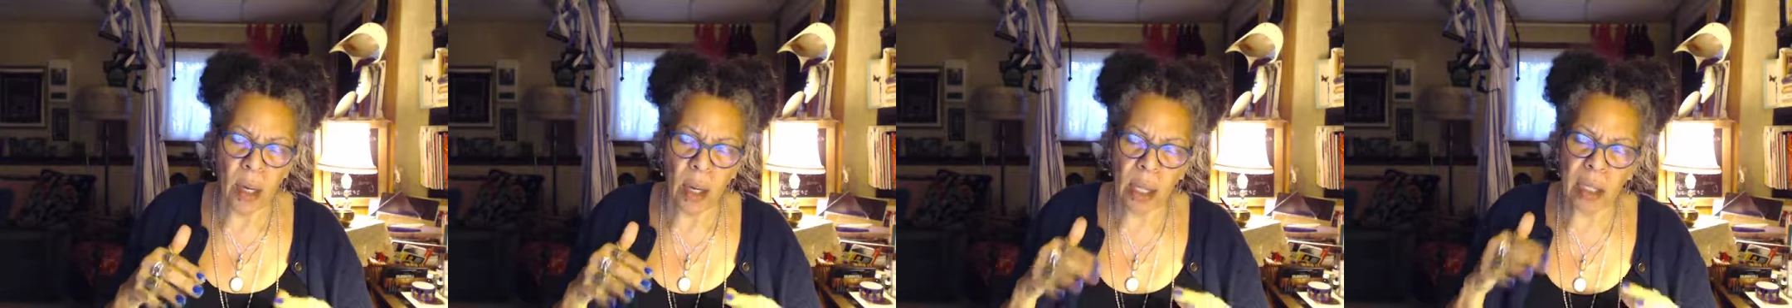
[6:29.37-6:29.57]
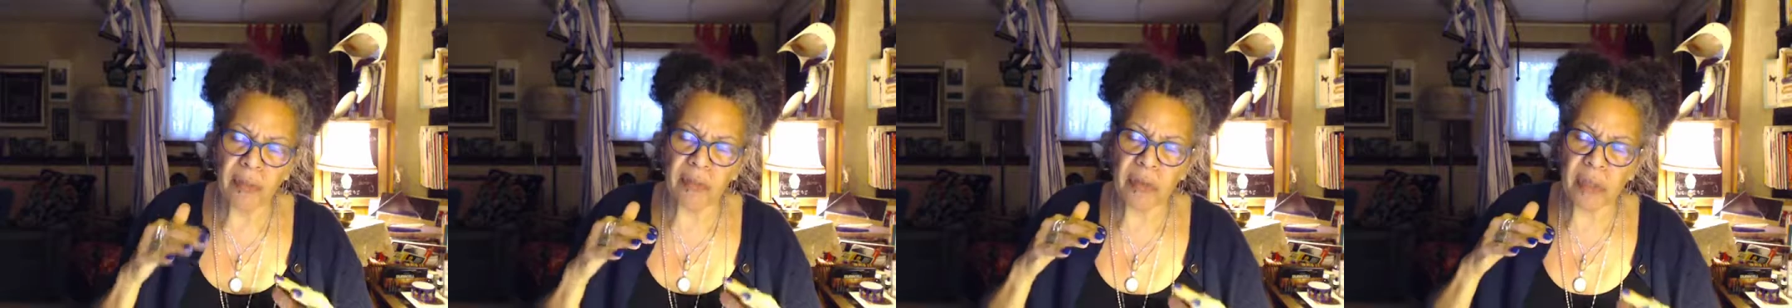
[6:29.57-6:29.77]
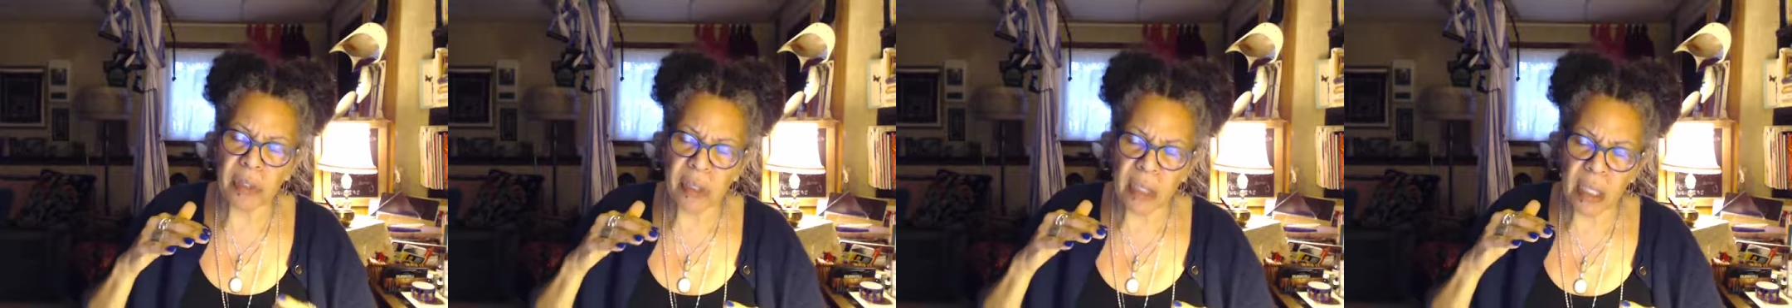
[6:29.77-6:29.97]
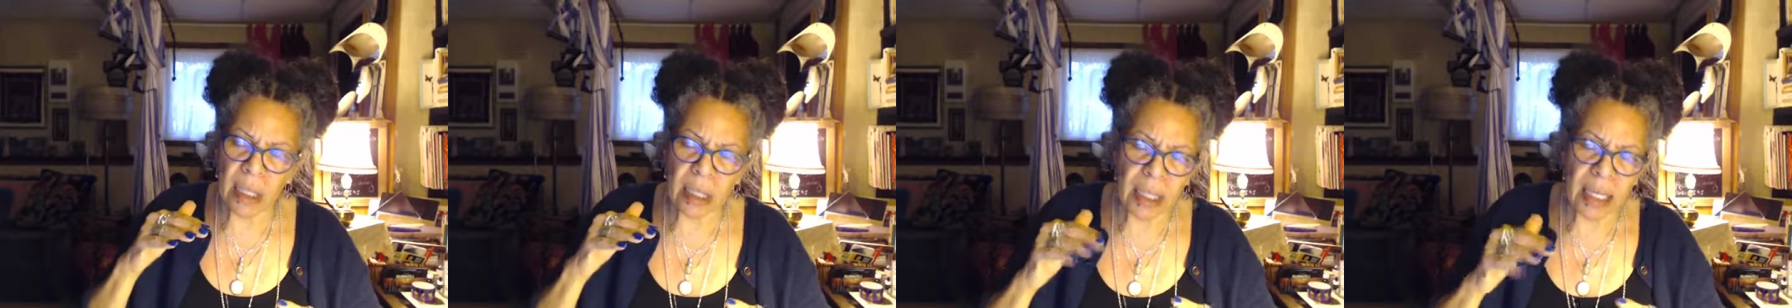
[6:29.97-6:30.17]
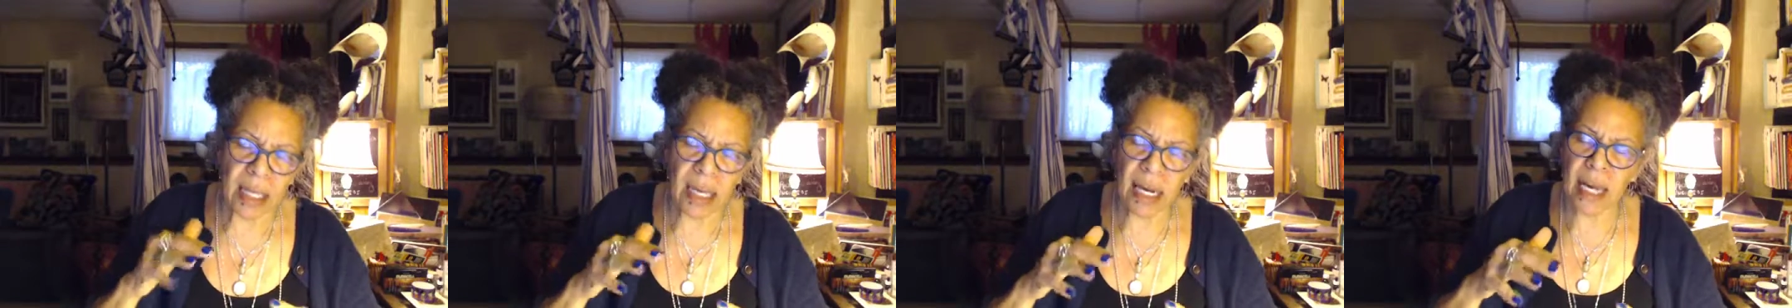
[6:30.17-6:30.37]
all of a
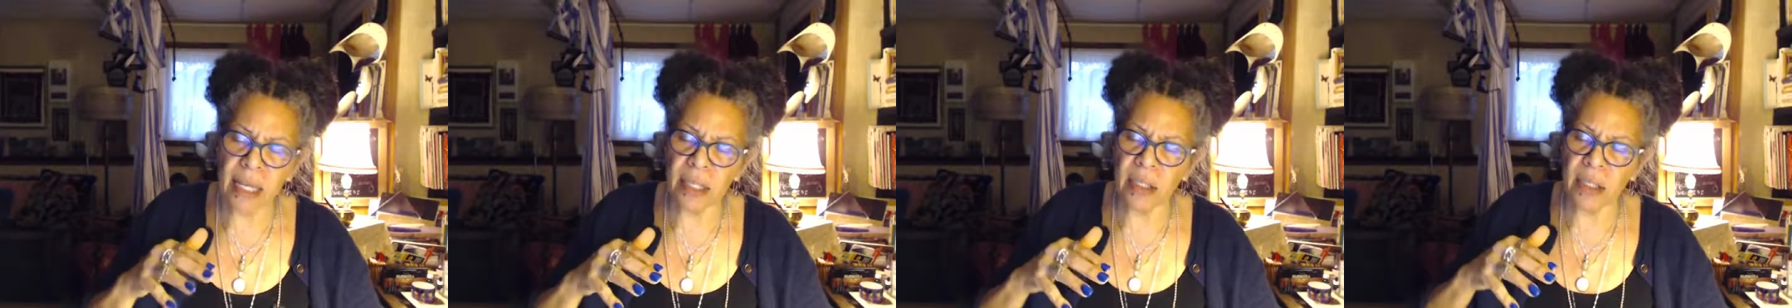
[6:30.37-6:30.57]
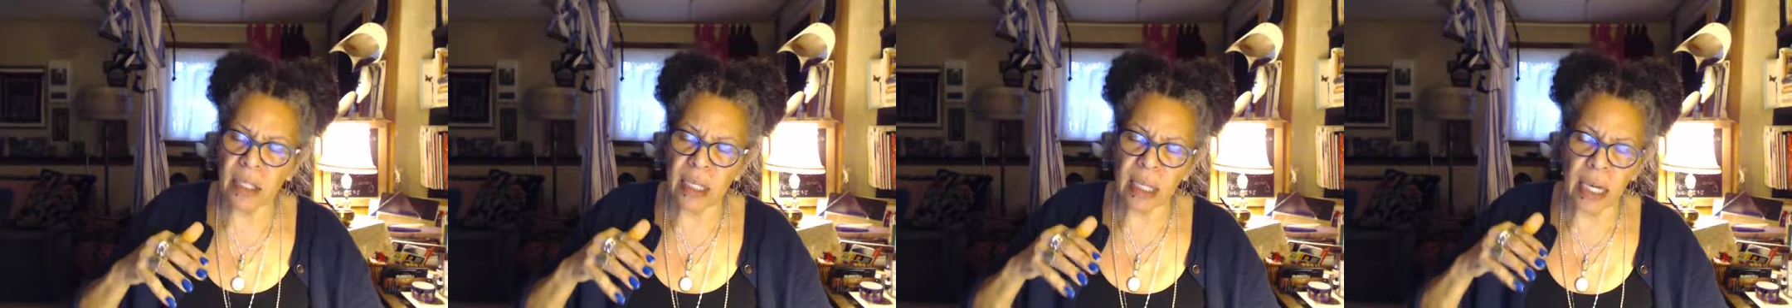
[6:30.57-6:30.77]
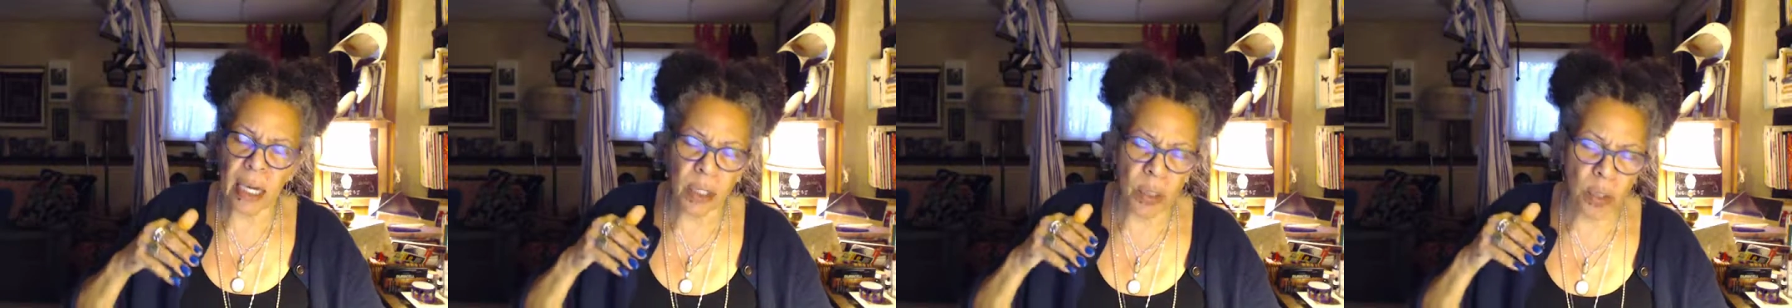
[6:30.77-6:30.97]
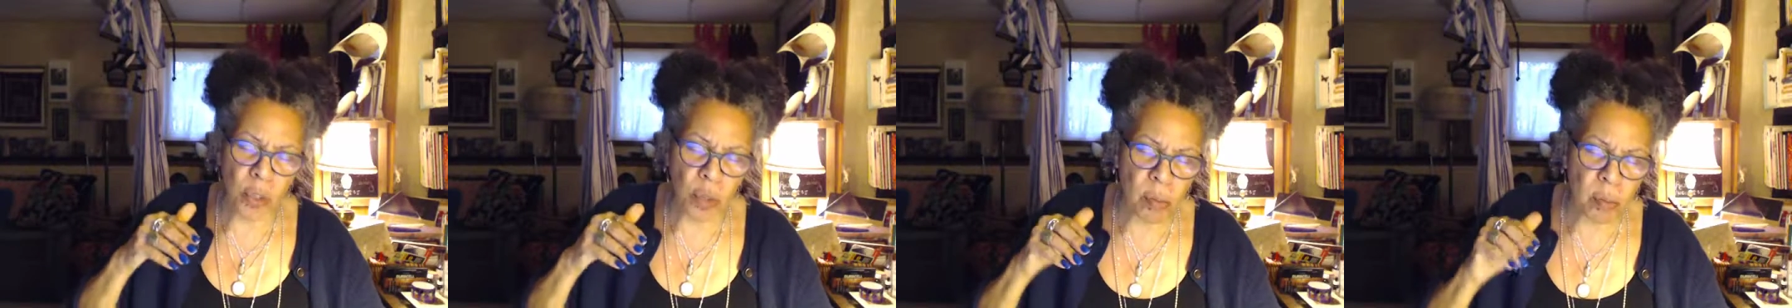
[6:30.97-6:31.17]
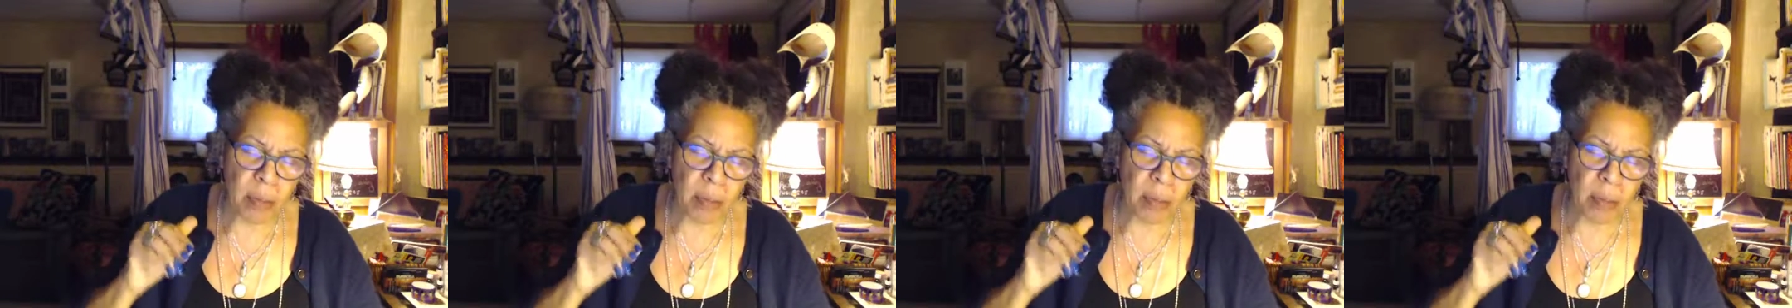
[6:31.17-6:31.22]
sudden the next thing I knew,